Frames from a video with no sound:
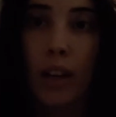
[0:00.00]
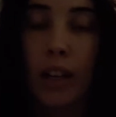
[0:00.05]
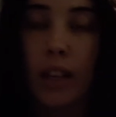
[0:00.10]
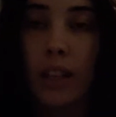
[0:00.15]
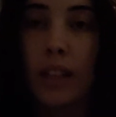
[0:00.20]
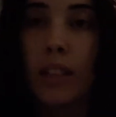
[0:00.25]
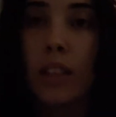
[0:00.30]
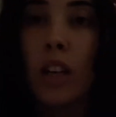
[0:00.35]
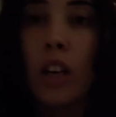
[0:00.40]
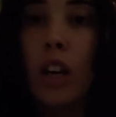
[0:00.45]

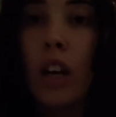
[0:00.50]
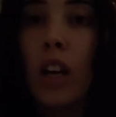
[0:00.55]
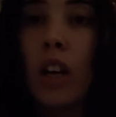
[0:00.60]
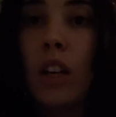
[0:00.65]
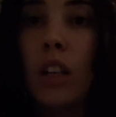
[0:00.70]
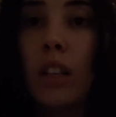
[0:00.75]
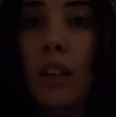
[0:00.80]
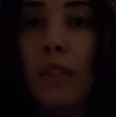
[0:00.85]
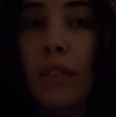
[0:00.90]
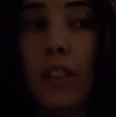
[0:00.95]
And
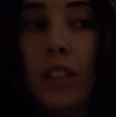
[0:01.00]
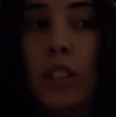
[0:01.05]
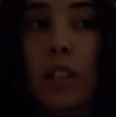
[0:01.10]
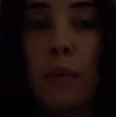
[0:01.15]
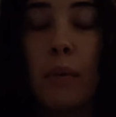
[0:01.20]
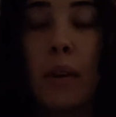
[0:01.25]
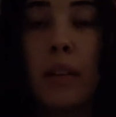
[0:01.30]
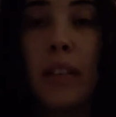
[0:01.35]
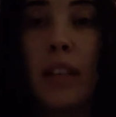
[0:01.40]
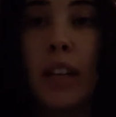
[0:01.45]
the first
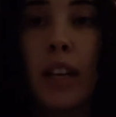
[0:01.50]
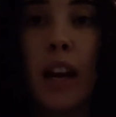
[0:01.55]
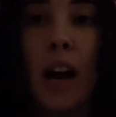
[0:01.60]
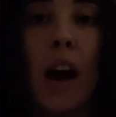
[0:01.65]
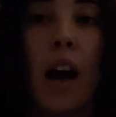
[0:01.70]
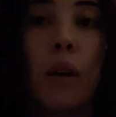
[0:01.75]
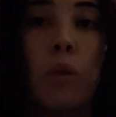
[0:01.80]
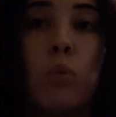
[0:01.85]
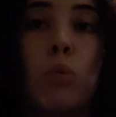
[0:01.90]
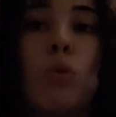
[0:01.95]
time I did it, I
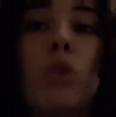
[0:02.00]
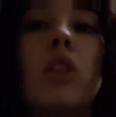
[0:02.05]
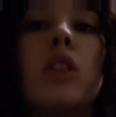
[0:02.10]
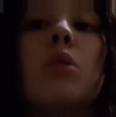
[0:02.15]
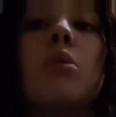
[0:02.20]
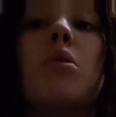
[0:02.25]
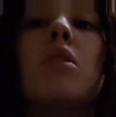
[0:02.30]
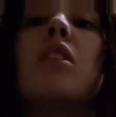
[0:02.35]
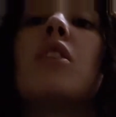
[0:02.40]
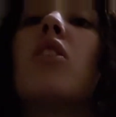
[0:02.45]
had
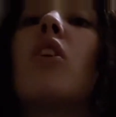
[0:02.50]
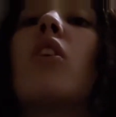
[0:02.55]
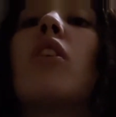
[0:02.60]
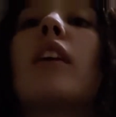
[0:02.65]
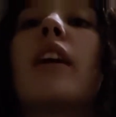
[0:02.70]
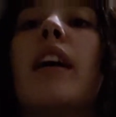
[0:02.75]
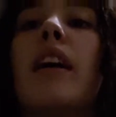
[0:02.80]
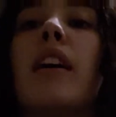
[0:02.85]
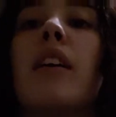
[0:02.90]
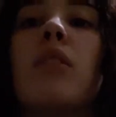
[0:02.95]
really long
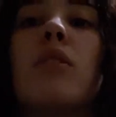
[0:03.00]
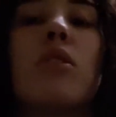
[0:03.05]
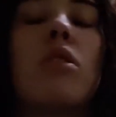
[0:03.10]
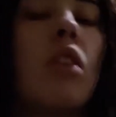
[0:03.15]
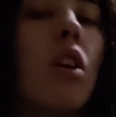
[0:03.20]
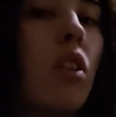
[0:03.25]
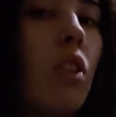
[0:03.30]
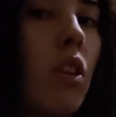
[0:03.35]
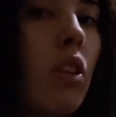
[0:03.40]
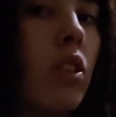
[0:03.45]
hair. It was a
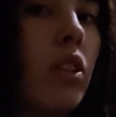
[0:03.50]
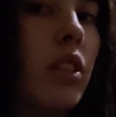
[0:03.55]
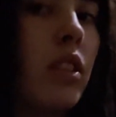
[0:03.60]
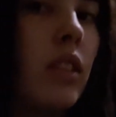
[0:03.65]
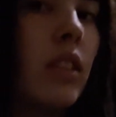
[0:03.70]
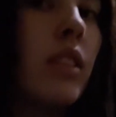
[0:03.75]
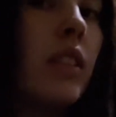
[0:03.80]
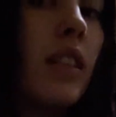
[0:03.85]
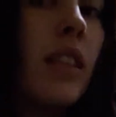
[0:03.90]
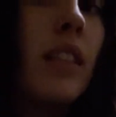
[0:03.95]
lot longer
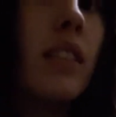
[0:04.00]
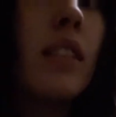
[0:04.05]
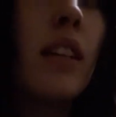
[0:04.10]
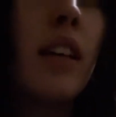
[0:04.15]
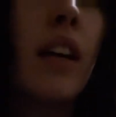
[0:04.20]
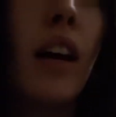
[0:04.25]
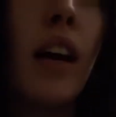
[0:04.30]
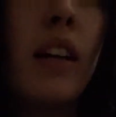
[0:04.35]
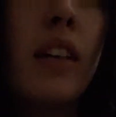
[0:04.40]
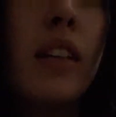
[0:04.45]
than this. I
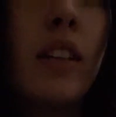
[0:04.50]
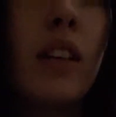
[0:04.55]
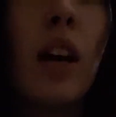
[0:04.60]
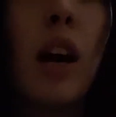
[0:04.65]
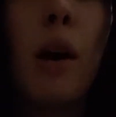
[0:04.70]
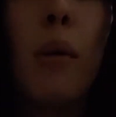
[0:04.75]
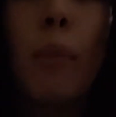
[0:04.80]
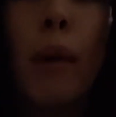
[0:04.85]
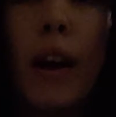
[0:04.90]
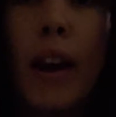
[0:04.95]
had to
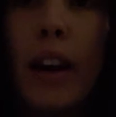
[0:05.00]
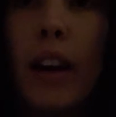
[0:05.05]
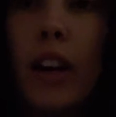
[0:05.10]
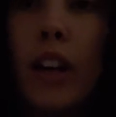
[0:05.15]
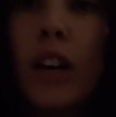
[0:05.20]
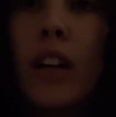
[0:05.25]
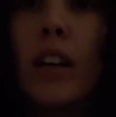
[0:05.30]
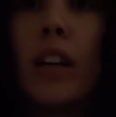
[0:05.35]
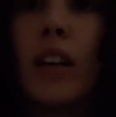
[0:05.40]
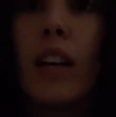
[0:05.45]
cut my
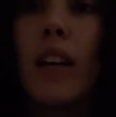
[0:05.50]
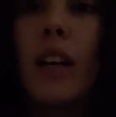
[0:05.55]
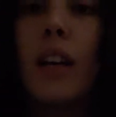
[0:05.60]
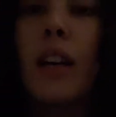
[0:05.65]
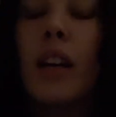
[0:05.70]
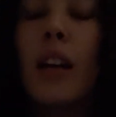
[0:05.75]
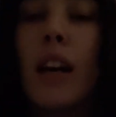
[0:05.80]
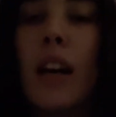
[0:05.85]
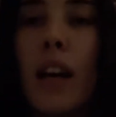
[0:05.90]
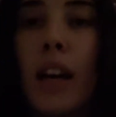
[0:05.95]
hair,
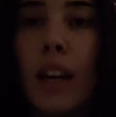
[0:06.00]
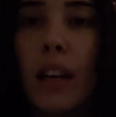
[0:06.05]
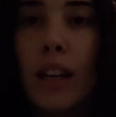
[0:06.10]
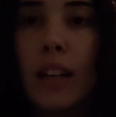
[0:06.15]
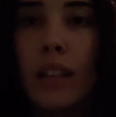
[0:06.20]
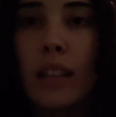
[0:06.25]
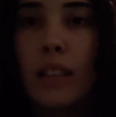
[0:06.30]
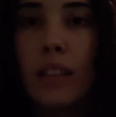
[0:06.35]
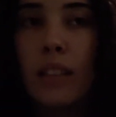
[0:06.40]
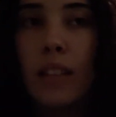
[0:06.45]

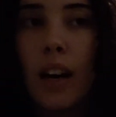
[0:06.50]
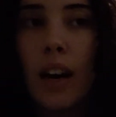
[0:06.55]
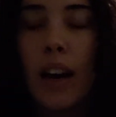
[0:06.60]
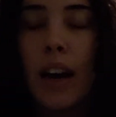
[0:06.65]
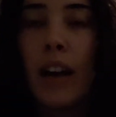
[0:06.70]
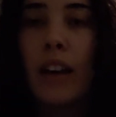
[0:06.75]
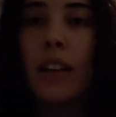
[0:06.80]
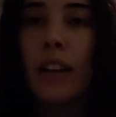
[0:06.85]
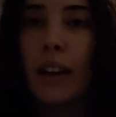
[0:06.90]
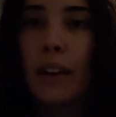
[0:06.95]
and I
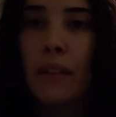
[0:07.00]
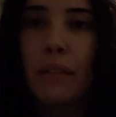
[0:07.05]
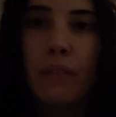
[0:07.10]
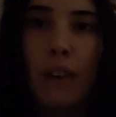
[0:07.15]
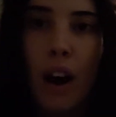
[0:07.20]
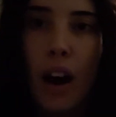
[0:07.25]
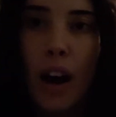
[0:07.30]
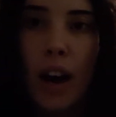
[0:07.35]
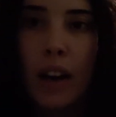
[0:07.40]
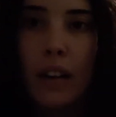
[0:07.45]
had like
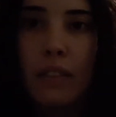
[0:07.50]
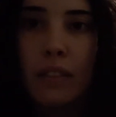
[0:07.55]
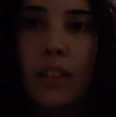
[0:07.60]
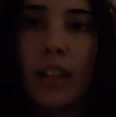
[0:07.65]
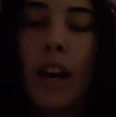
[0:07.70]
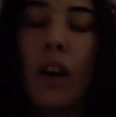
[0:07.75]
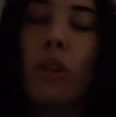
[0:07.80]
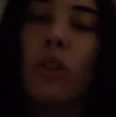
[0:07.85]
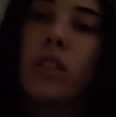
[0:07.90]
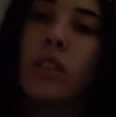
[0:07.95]
5, and
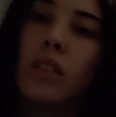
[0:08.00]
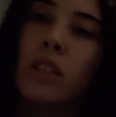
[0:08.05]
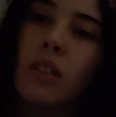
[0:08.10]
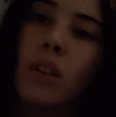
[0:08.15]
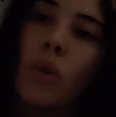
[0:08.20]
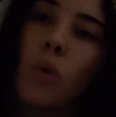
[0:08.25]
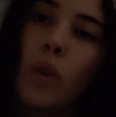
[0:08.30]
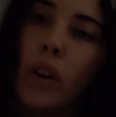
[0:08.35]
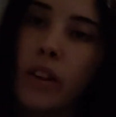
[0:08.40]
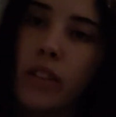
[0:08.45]
that was
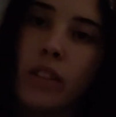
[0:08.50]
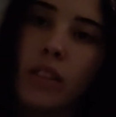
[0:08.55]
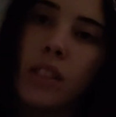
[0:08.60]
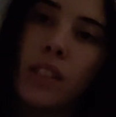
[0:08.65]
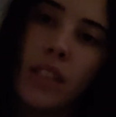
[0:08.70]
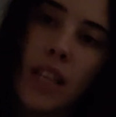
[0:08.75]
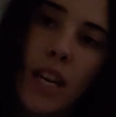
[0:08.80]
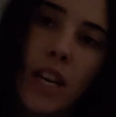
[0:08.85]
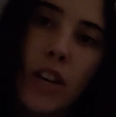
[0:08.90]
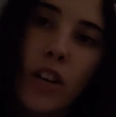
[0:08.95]
when I was a
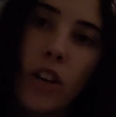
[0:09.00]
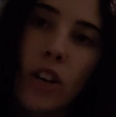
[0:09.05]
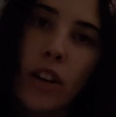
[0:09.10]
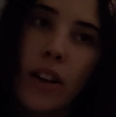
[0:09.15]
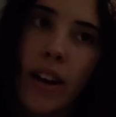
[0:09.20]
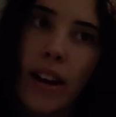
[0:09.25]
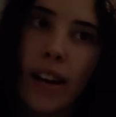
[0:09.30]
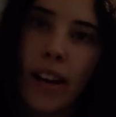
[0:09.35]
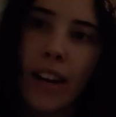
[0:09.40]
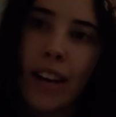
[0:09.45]
senior,
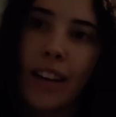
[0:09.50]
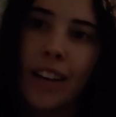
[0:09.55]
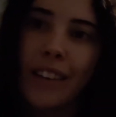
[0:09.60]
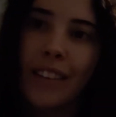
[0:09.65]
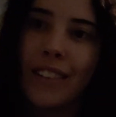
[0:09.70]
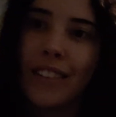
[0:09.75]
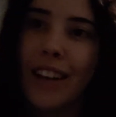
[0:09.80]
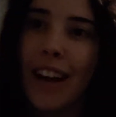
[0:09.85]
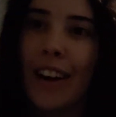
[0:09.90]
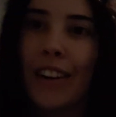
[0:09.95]

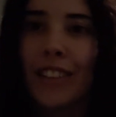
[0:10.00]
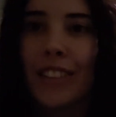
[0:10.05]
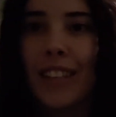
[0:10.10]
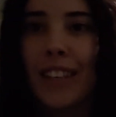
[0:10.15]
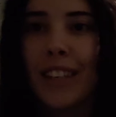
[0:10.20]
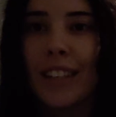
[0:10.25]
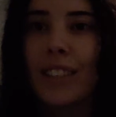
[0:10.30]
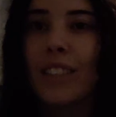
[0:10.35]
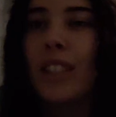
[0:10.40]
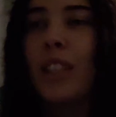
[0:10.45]
and I was
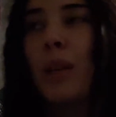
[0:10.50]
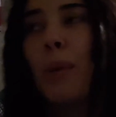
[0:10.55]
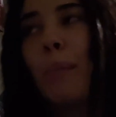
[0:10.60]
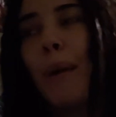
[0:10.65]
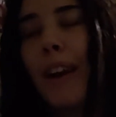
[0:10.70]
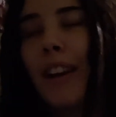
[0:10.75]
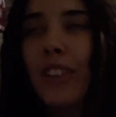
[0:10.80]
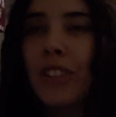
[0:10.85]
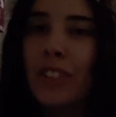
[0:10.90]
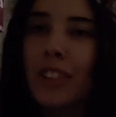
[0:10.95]
taking senior
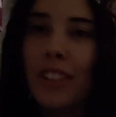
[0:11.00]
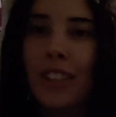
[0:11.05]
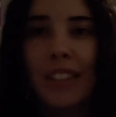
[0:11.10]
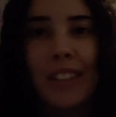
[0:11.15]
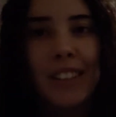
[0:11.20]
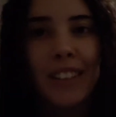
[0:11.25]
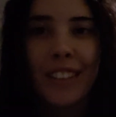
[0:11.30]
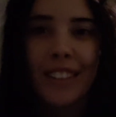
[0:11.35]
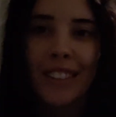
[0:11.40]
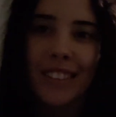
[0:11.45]

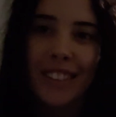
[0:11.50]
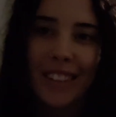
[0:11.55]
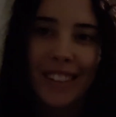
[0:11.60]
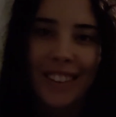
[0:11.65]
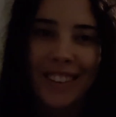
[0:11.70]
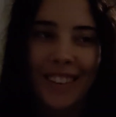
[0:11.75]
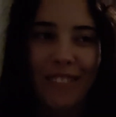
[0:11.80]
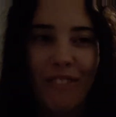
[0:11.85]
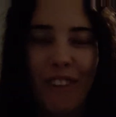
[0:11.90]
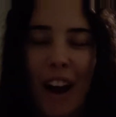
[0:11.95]
pictures,
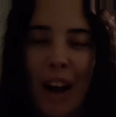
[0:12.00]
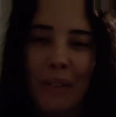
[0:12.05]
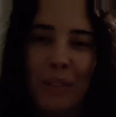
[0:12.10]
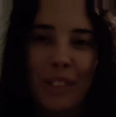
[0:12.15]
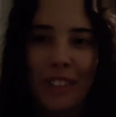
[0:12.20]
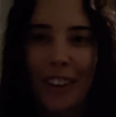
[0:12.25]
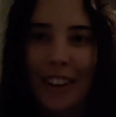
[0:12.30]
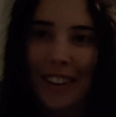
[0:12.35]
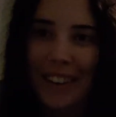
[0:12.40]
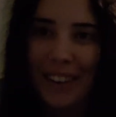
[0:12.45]
and 5
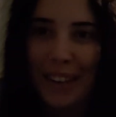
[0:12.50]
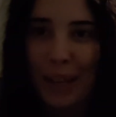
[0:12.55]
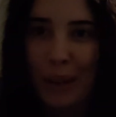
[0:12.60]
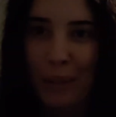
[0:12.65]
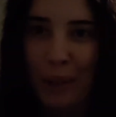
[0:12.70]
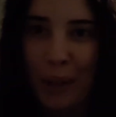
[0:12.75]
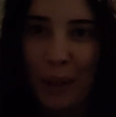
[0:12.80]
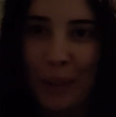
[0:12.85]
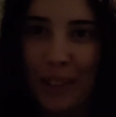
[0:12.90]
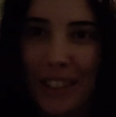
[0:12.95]
was all I could get
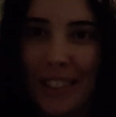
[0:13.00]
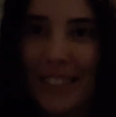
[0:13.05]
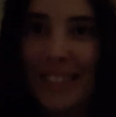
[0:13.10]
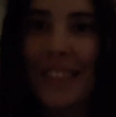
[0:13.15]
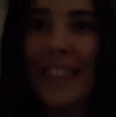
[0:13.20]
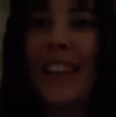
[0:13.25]
away with.